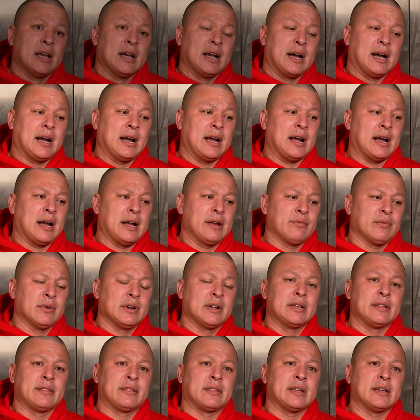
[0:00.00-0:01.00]
I, I
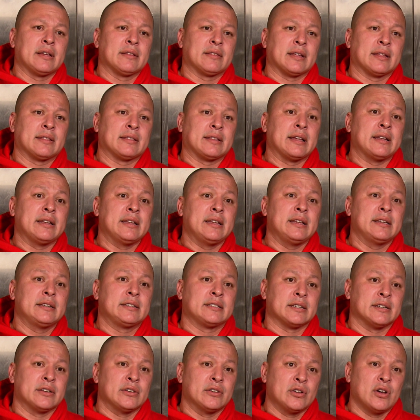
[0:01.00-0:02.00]
really think that they need
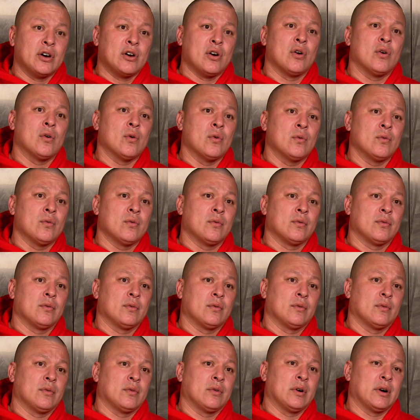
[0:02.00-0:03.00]
to know
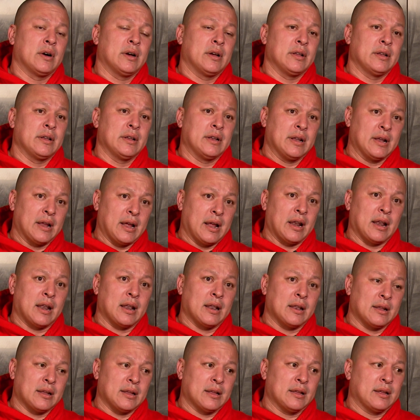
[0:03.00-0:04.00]
uh,
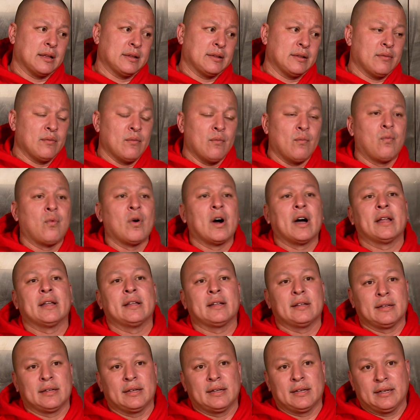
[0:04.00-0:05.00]

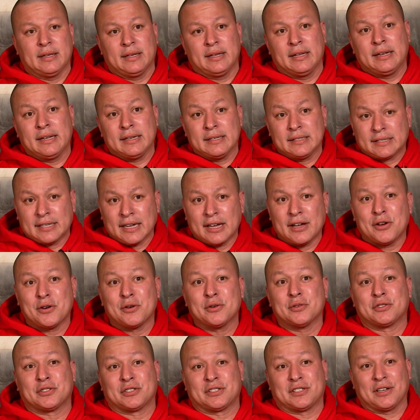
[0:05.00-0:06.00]
what it
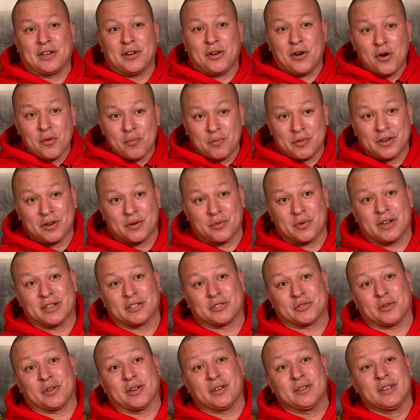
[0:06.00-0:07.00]
entails to open a
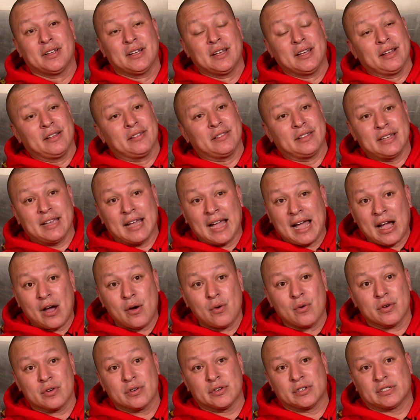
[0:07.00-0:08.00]
restaurant, the
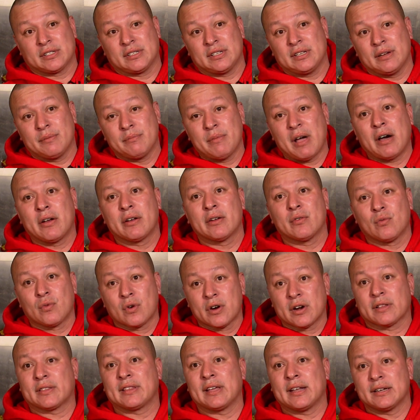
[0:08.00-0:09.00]
hours, the amount of
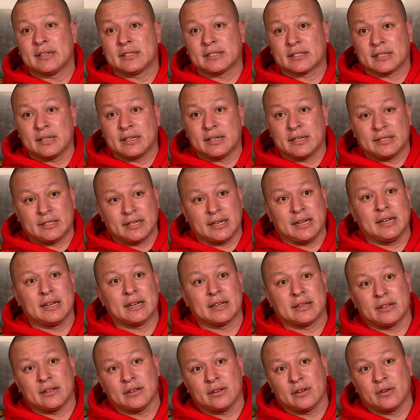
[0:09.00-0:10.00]
work that it's going to
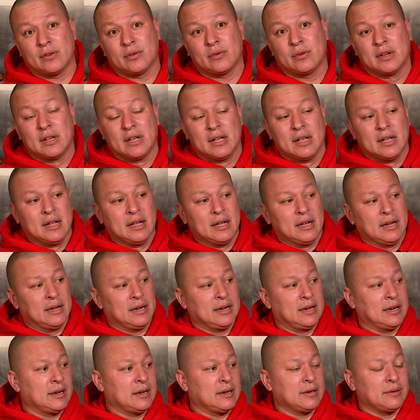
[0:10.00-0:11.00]
take, you know,
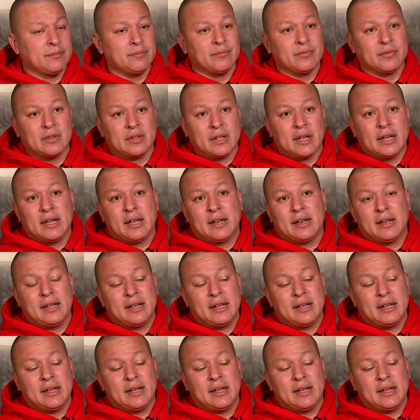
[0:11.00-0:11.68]
uh, and